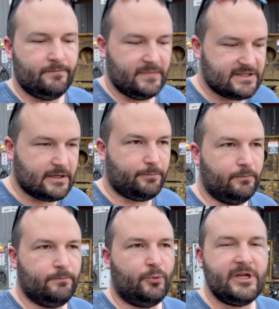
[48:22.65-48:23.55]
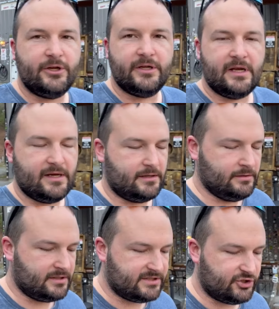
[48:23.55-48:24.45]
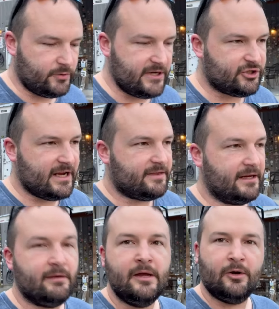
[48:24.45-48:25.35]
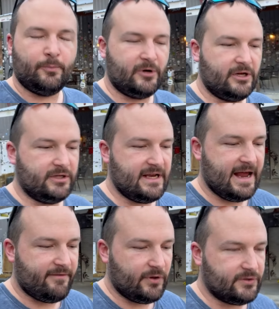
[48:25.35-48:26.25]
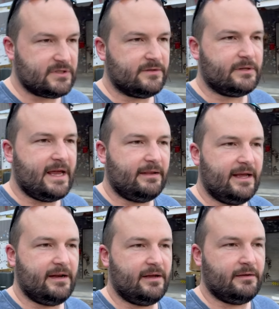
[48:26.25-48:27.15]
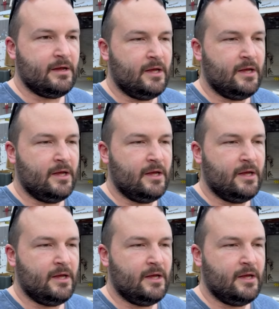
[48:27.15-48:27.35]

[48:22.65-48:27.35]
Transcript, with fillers: It's a pretty good uh, situation, I think are pretty good to have those that that uh,